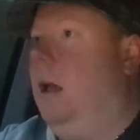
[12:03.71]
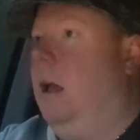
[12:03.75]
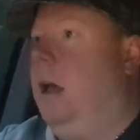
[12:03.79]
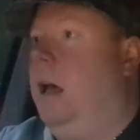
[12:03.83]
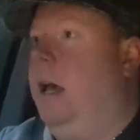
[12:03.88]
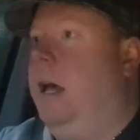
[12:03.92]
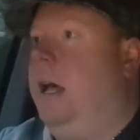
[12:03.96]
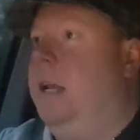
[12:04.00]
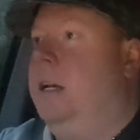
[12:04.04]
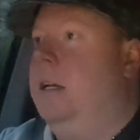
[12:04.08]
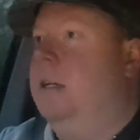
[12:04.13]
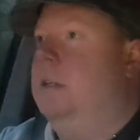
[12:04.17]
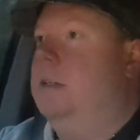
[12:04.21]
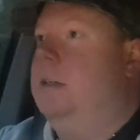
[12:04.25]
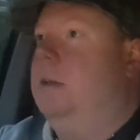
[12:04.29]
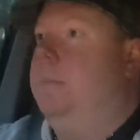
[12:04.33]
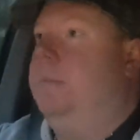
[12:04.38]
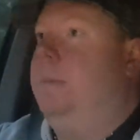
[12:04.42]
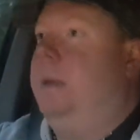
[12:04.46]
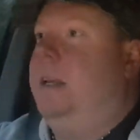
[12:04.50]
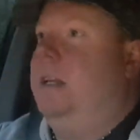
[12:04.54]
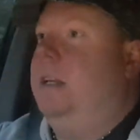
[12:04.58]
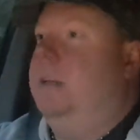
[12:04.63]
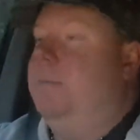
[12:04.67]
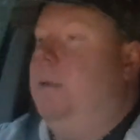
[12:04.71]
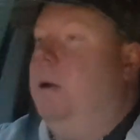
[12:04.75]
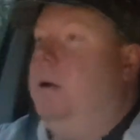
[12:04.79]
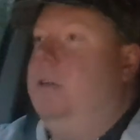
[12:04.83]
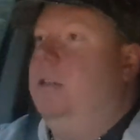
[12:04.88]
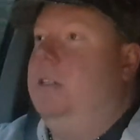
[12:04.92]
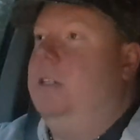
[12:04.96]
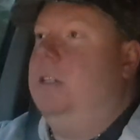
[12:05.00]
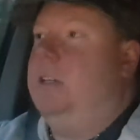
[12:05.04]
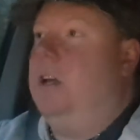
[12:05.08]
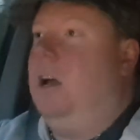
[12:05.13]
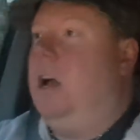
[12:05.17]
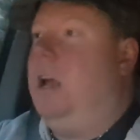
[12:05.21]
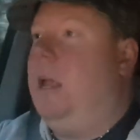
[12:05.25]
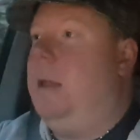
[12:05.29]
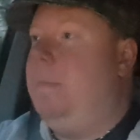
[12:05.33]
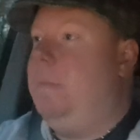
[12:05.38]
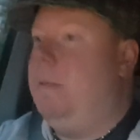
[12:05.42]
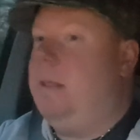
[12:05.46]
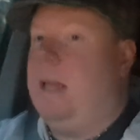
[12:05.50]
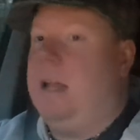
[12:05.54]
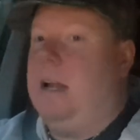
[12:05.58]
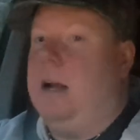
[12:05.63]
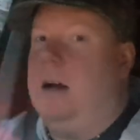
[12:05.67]
And because most of the
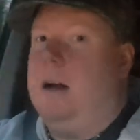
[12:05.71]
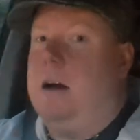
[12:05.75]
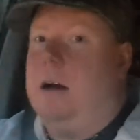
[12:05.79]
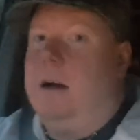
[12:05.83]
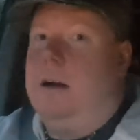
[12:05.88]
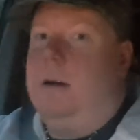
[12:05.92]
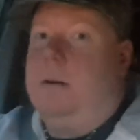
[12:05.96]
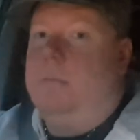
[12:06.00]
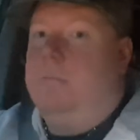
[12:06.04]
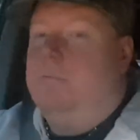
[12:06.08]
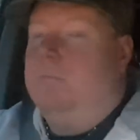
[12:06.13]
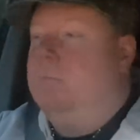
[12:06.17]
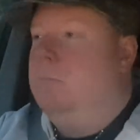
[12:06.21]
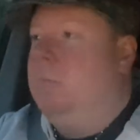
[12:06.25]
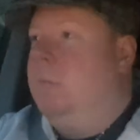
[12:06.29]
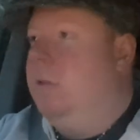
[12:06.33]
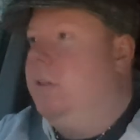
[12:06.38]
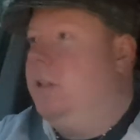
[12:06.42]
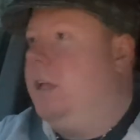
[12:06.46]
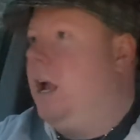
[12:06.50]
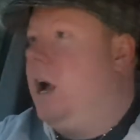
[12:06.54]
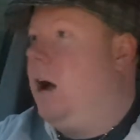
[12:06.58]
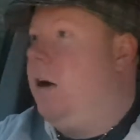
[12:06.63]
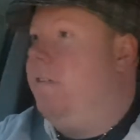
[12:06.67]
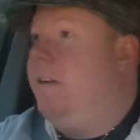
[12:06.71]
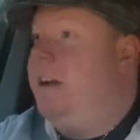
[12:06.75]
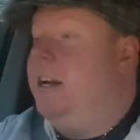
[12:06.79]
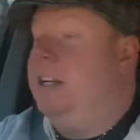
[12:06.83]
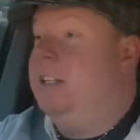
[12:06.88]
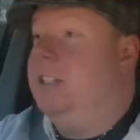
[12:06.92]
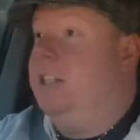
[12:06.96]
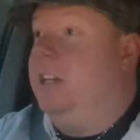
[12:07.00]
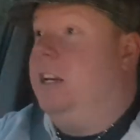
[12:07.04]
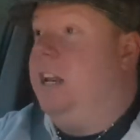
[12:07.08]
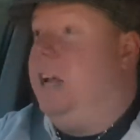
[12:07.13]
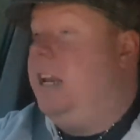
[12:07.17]
time they are innocent.